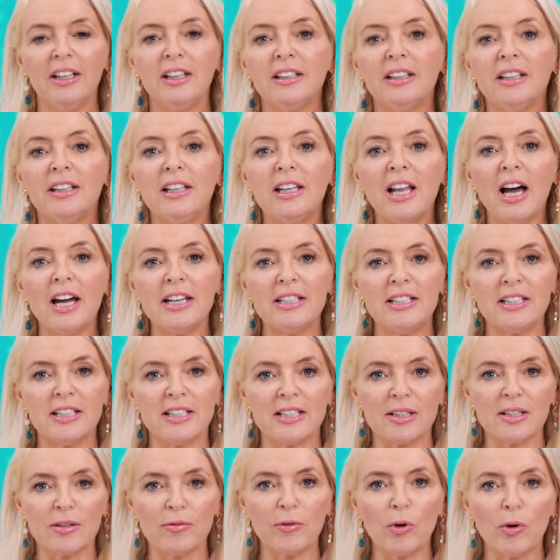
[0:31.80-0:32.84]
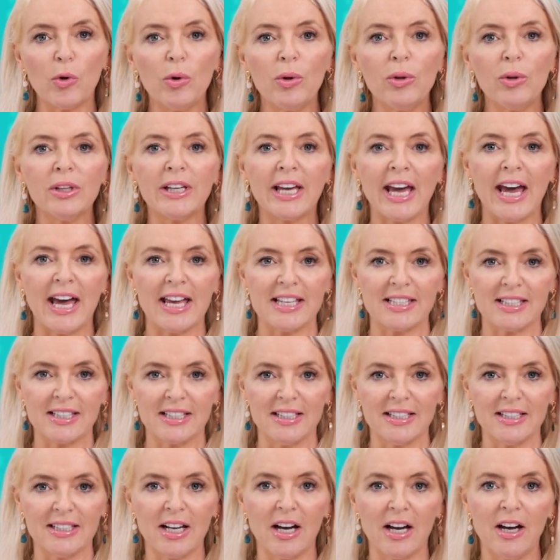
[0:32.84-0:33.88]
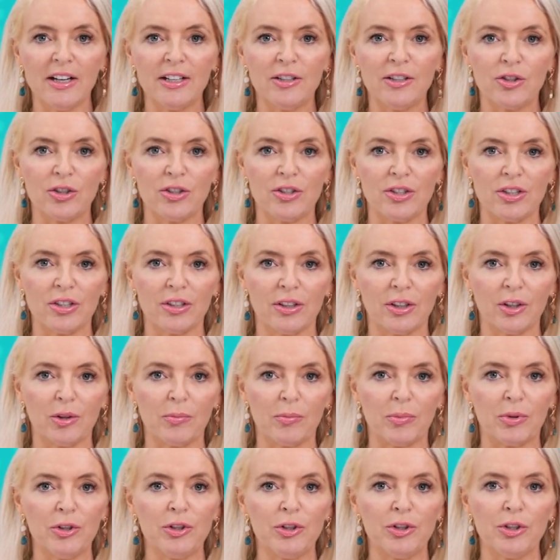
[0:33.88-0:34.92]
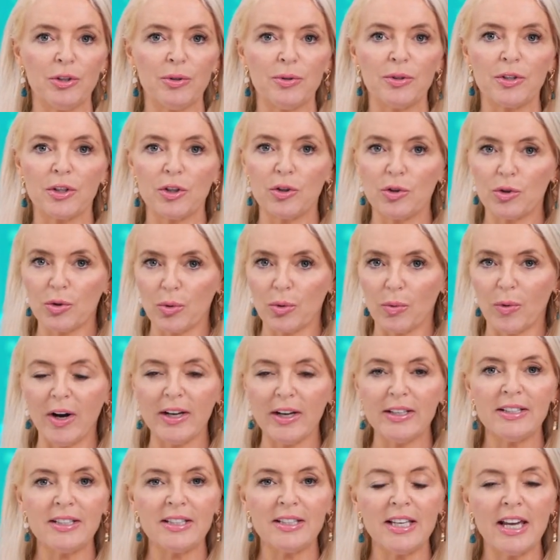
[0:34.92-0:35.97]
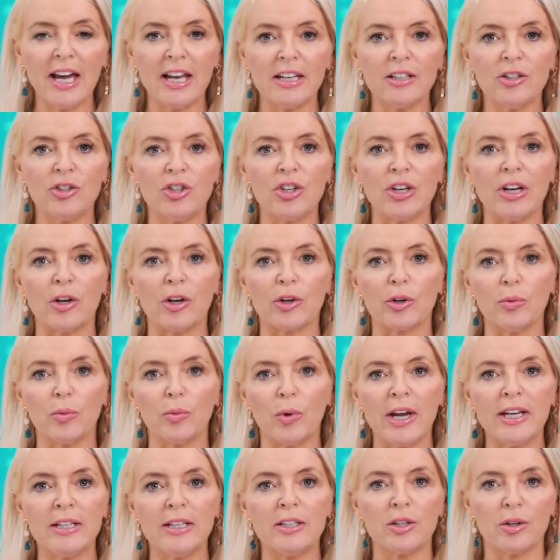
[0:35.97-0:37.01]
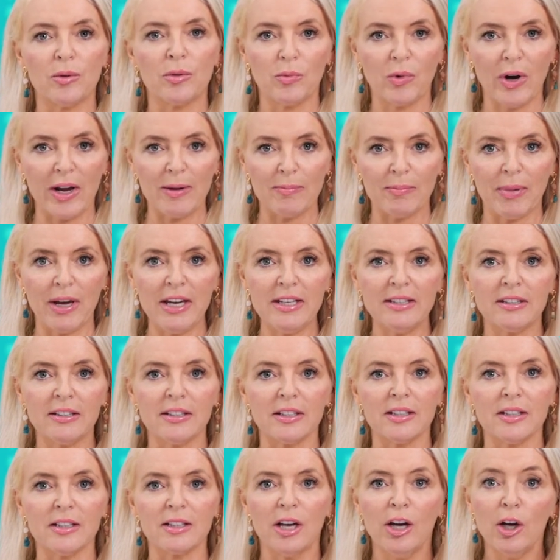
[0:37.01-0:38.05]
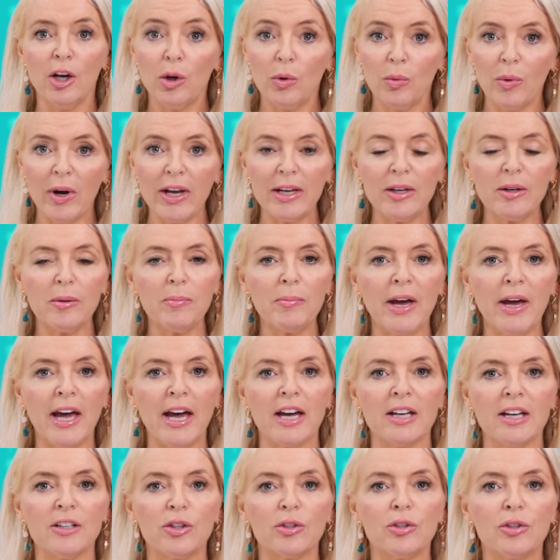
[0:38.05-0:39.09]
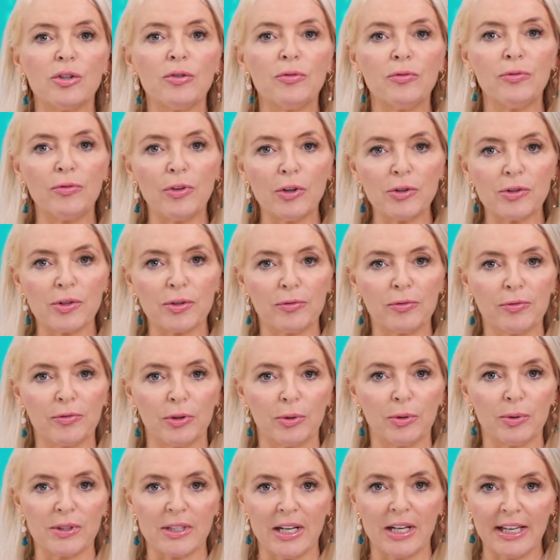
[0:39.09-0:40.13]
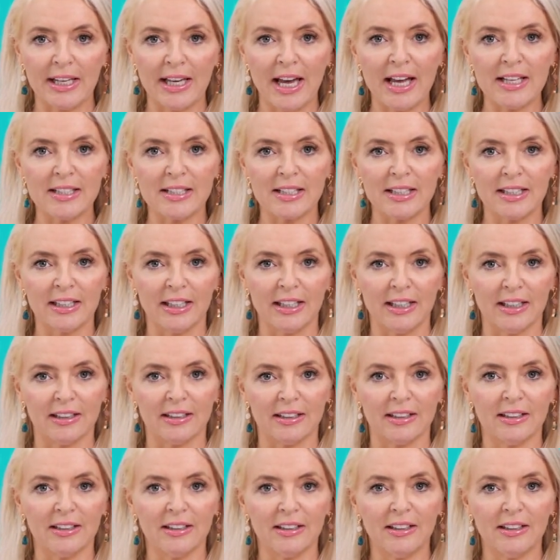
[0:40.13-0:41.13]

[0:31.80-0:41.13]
The lightest of all gases, hydrogen, can produce twice the energy on a weight-on-weight basis when compared to fossil fuels like gasoline.